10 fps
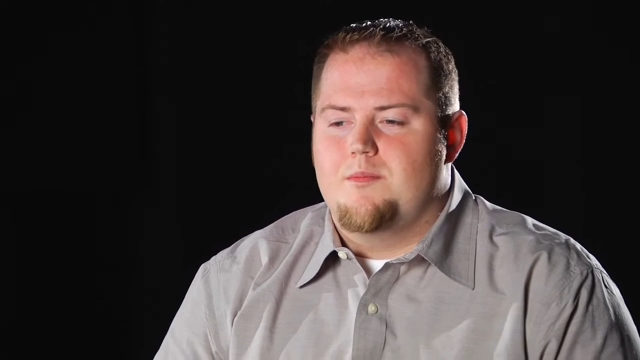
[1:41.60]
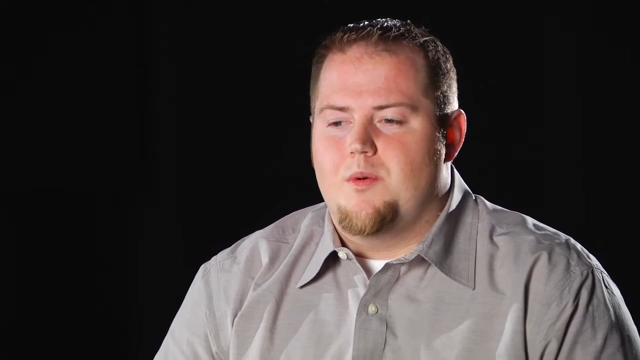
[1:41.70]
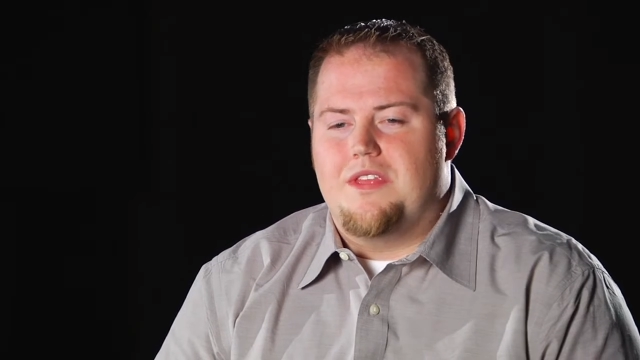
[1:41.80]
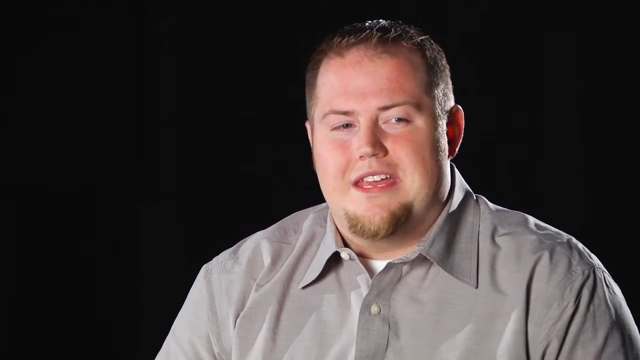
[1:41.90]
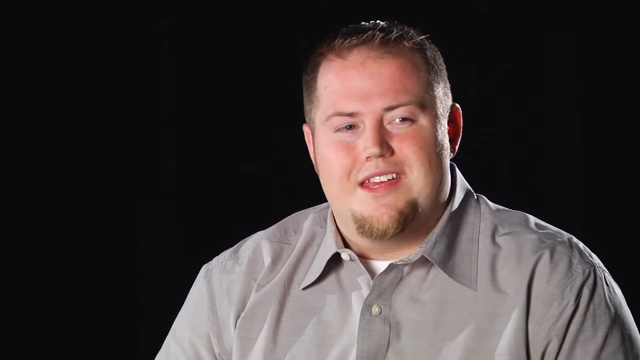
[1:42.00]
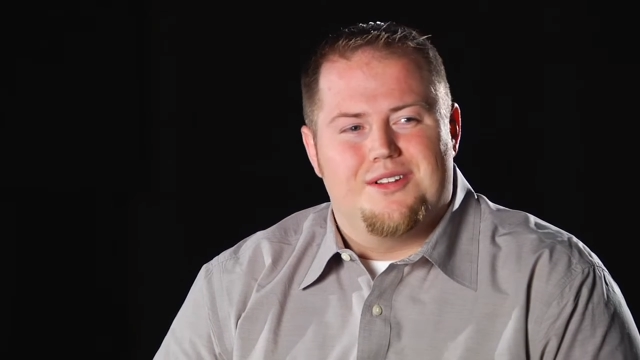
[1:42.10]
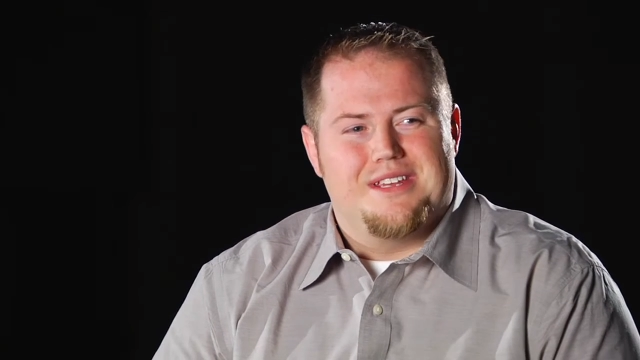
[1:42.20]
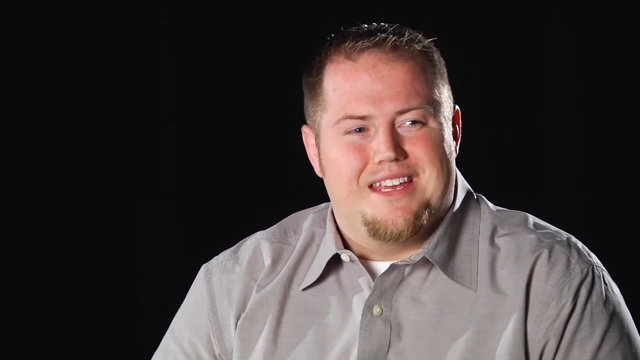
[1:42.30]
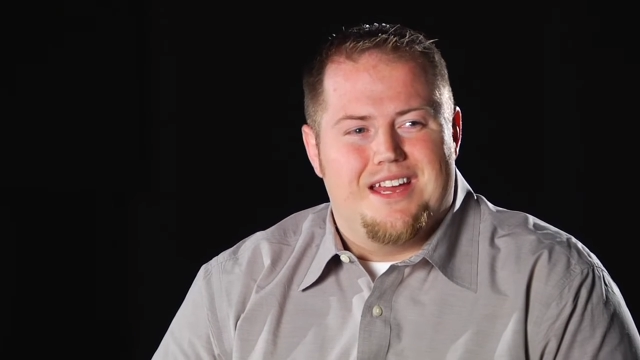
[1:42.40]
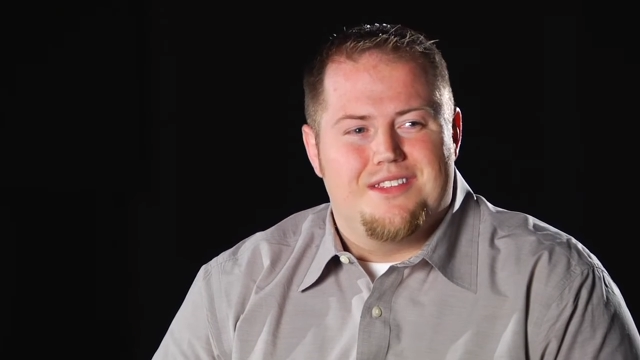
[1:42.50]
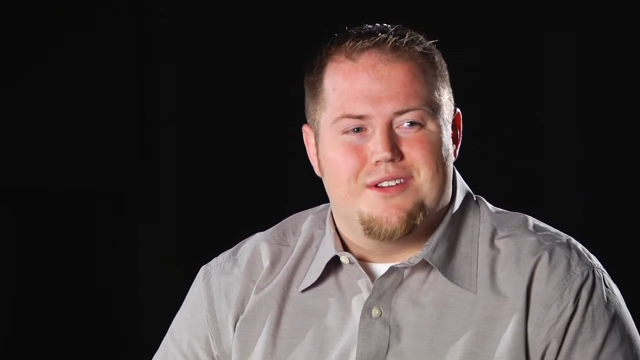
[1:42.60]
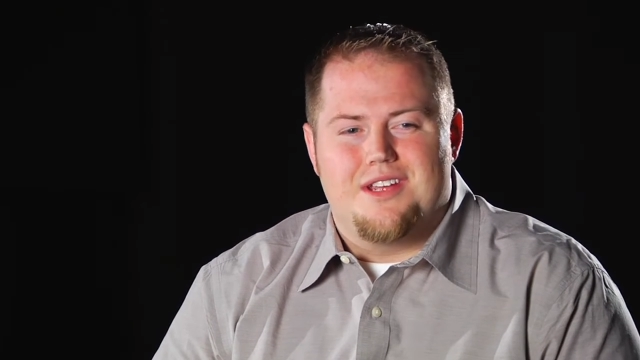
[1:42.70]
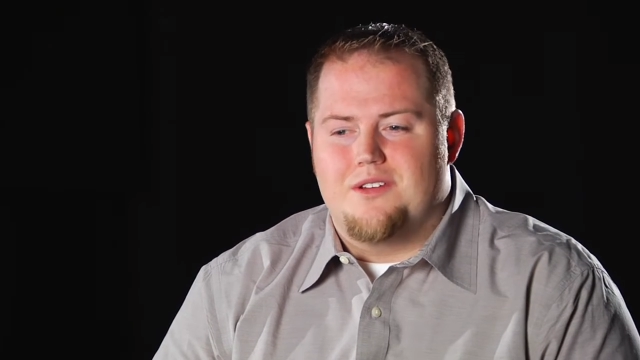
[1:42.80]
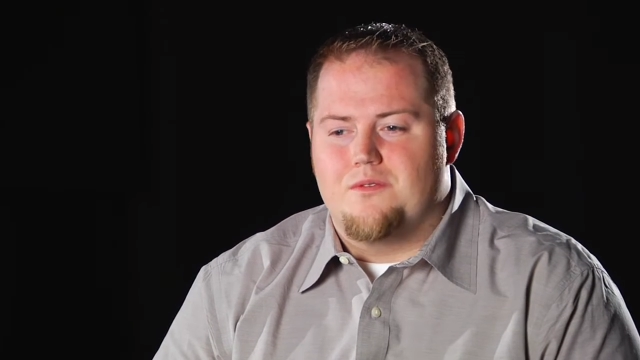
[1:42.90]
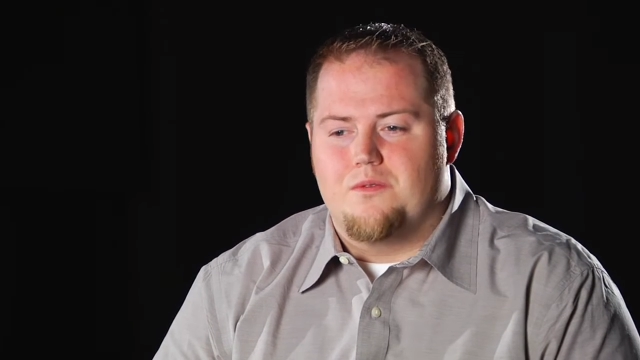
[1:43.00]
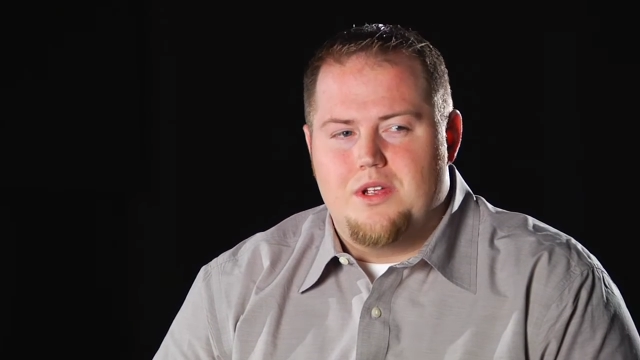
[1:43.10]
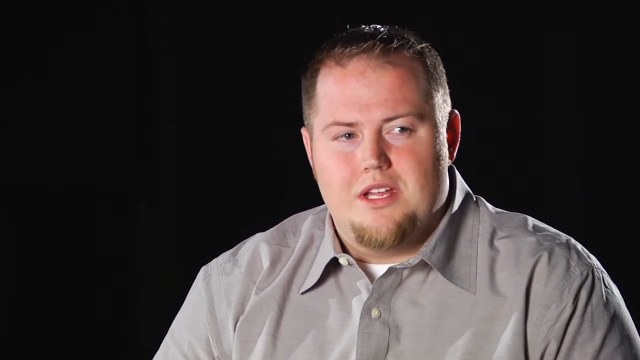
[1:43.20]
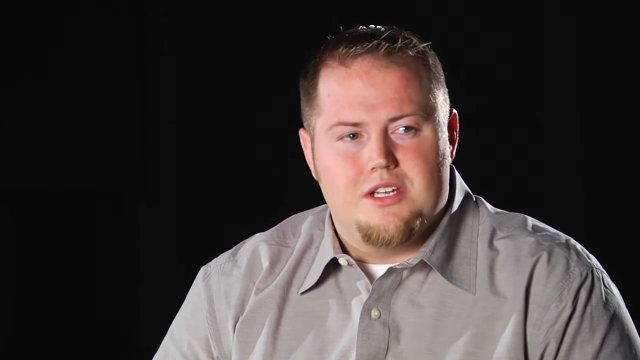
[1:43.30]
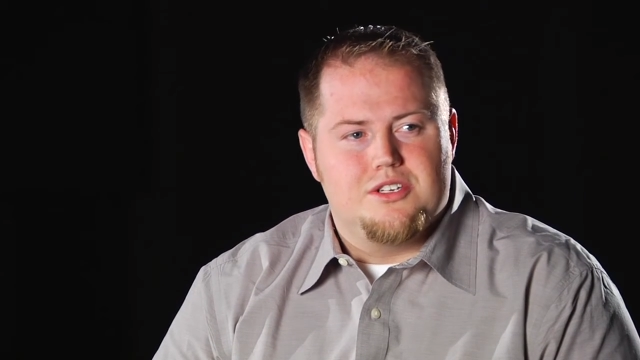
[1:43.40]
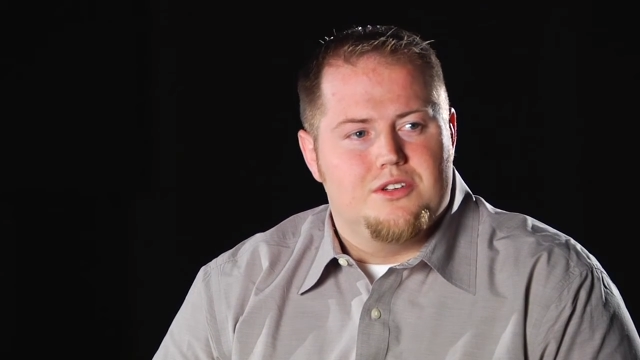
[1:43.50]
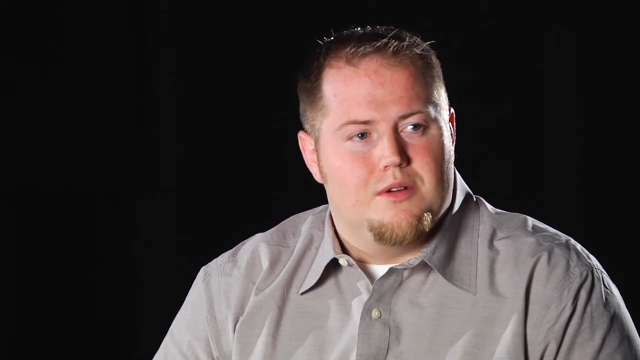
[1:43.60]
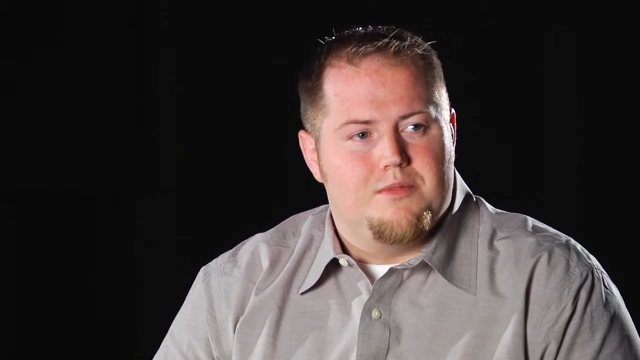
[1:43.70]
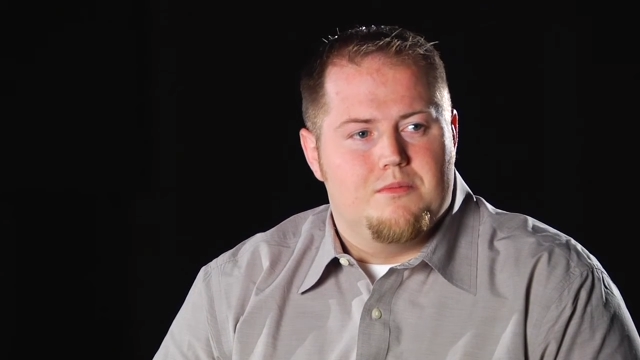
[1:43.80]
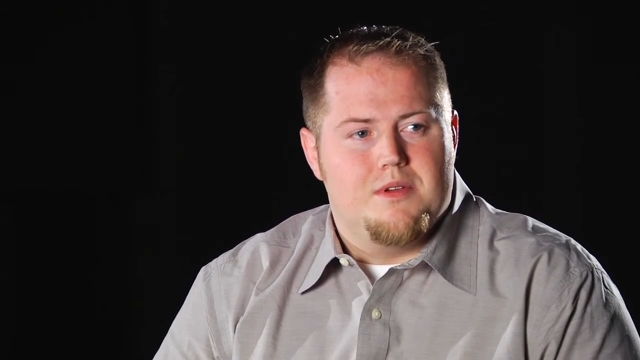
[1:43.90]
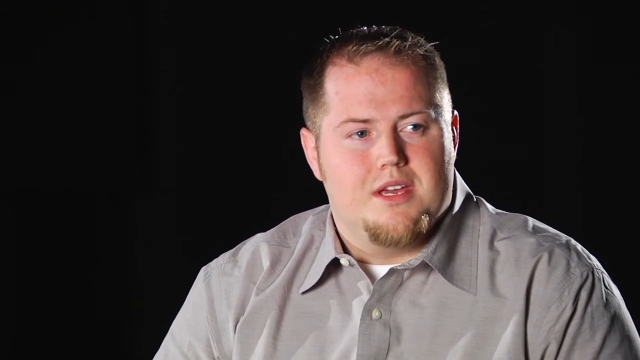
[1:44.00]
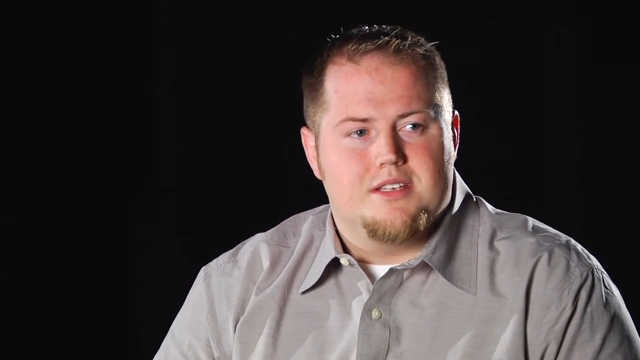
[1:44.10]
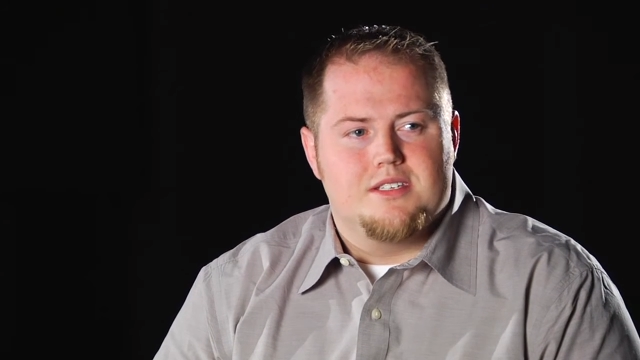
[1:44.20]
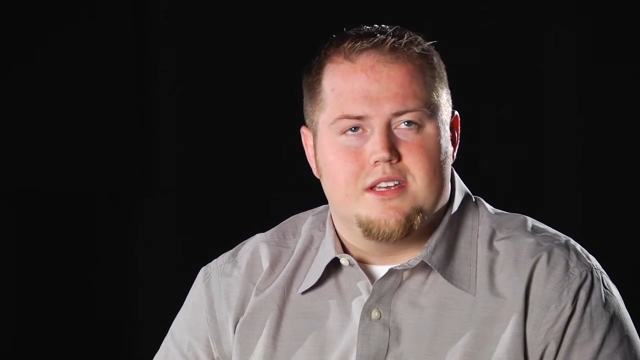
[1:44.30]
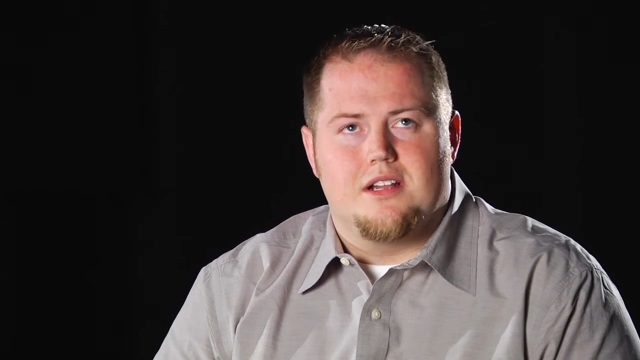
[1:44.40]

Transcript: But when they get all together, it can really chew up your mix,